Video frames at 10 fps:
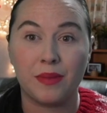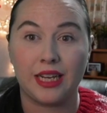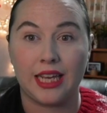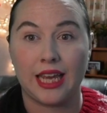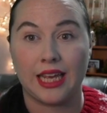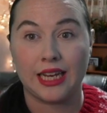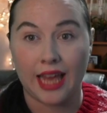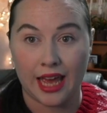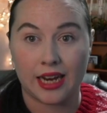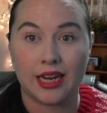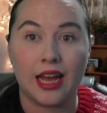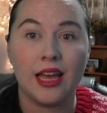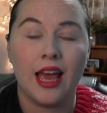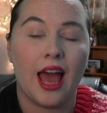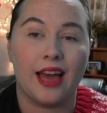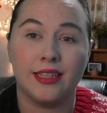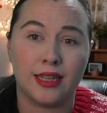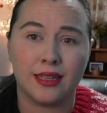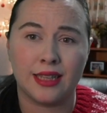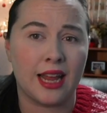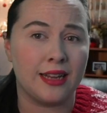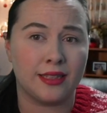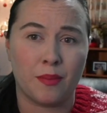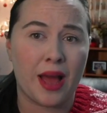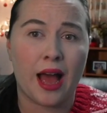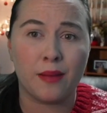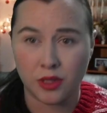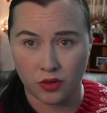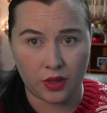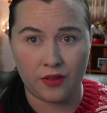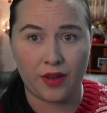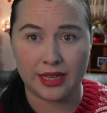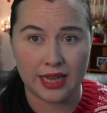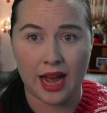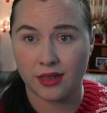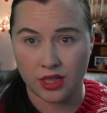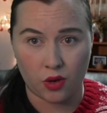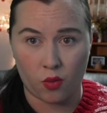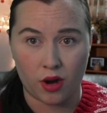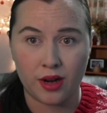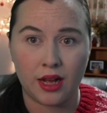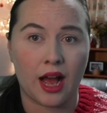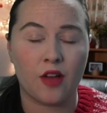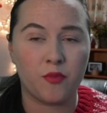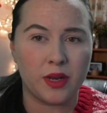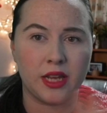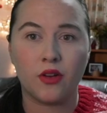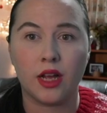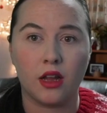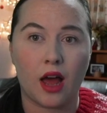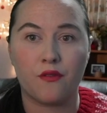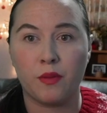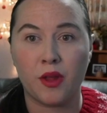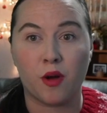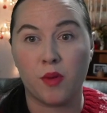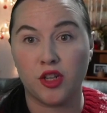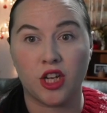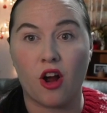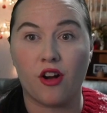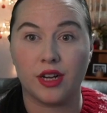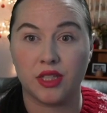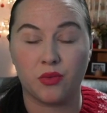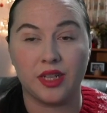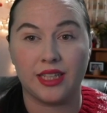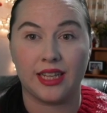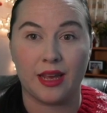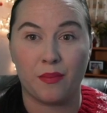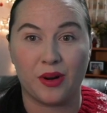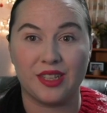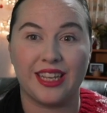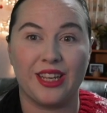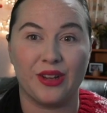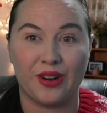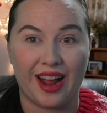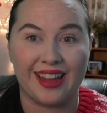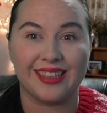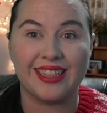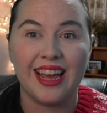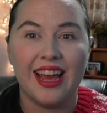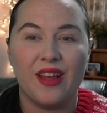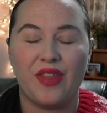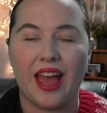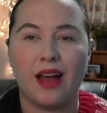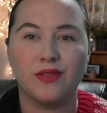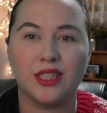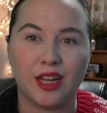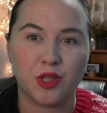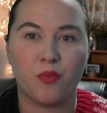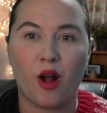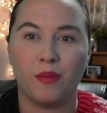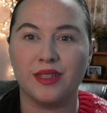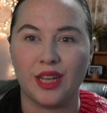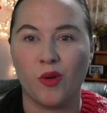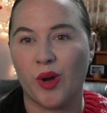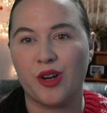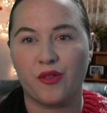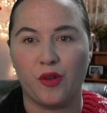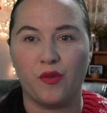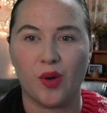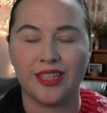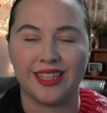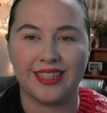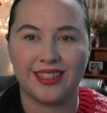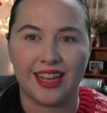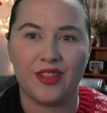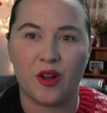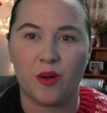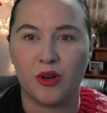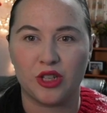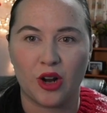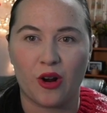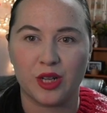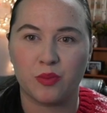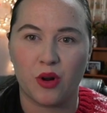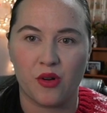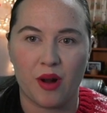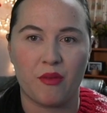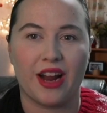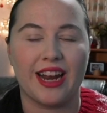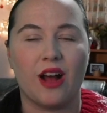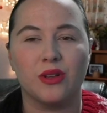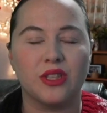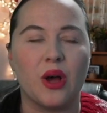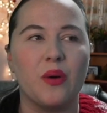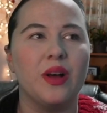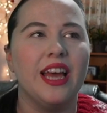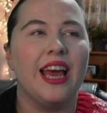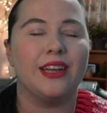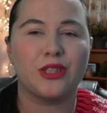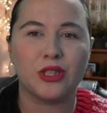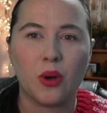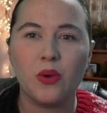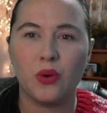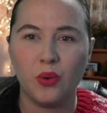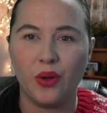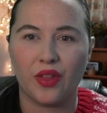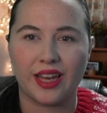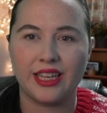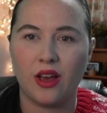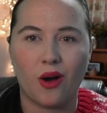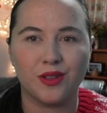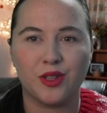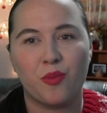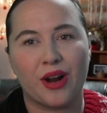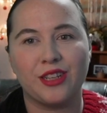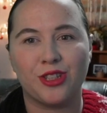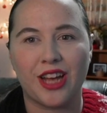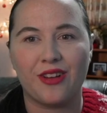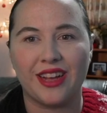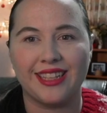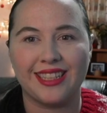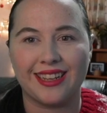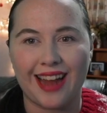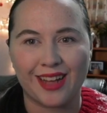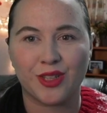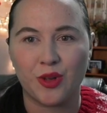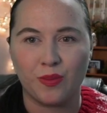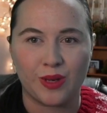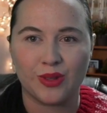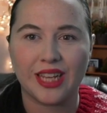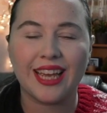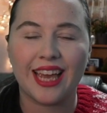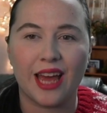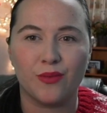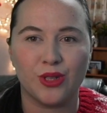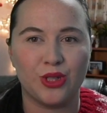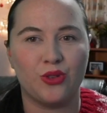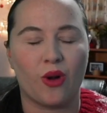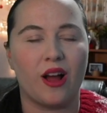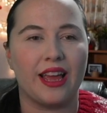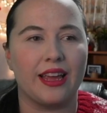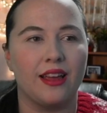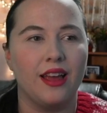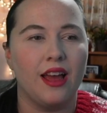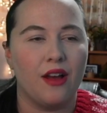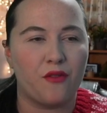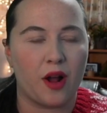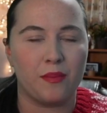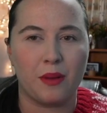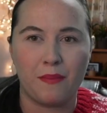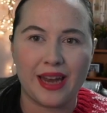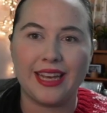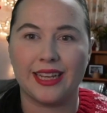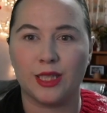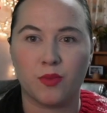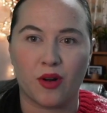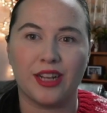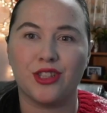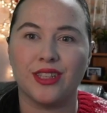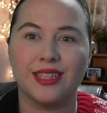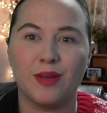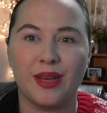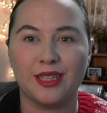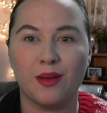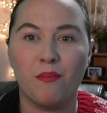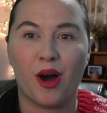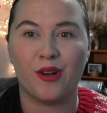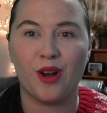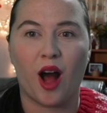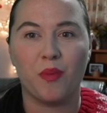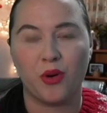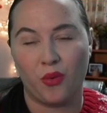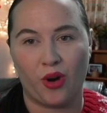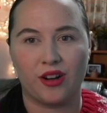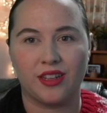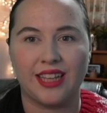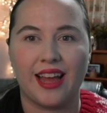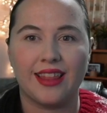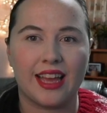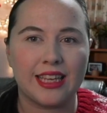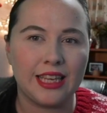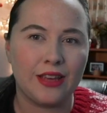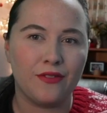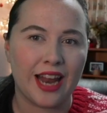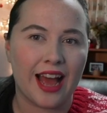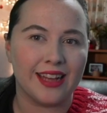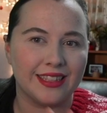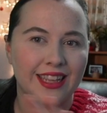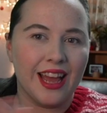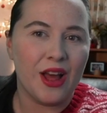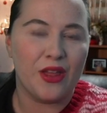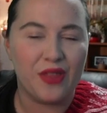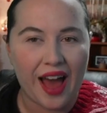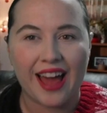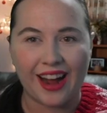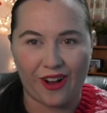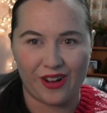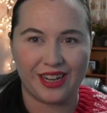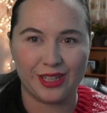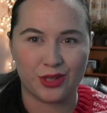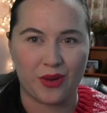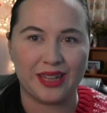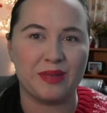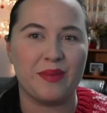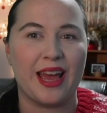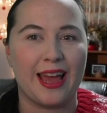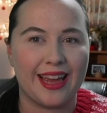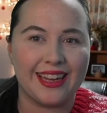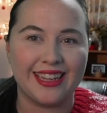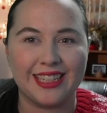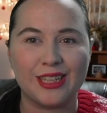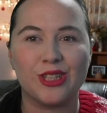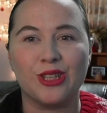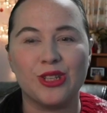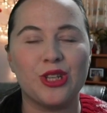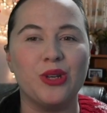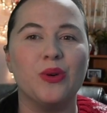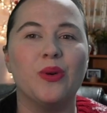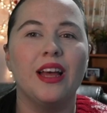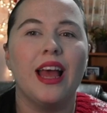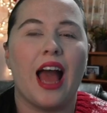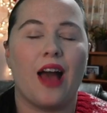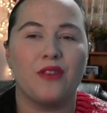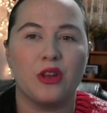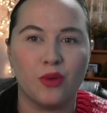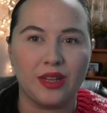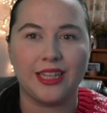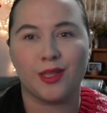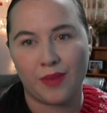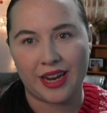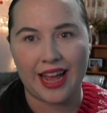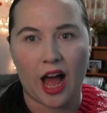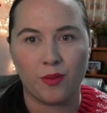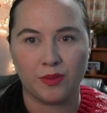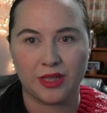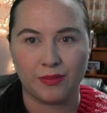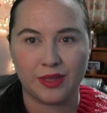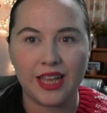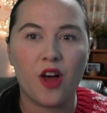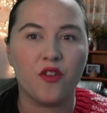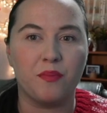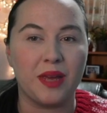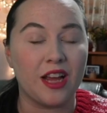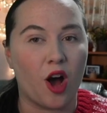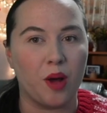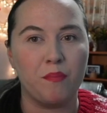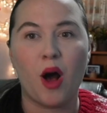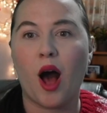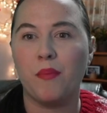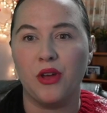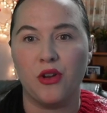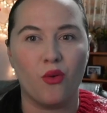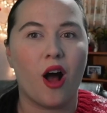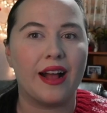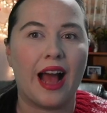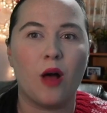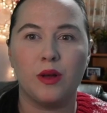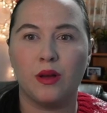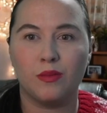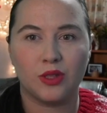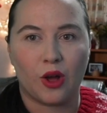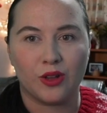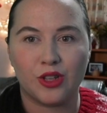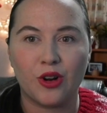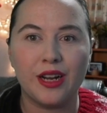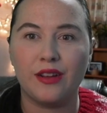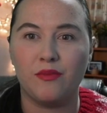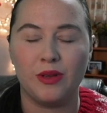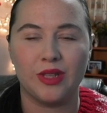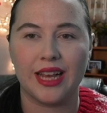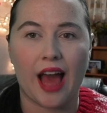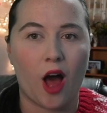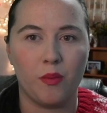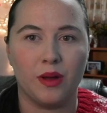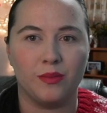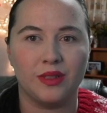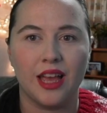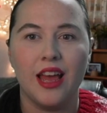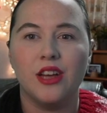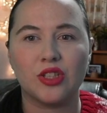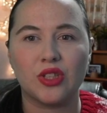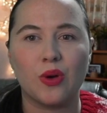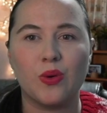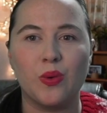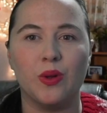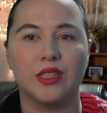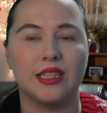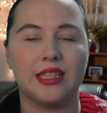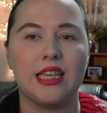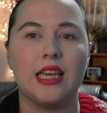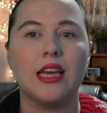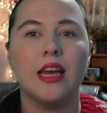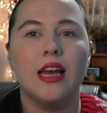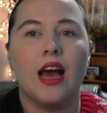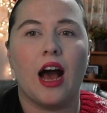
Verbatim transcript: company in Canada and does uh, some absolutely fantastic work. I've been hearing a lot from their emerging artists recently, in particular particular, and they have such promising, wonderful voices in their emerging artist program right now. So it's so cool that he also branched out into classical music and was drawing from many inspirations to make some modern opera works, and that he even has that on his resume, in addition to having released many albums himself, being on pop and rock albums, alternative music albums. It's just so cool to see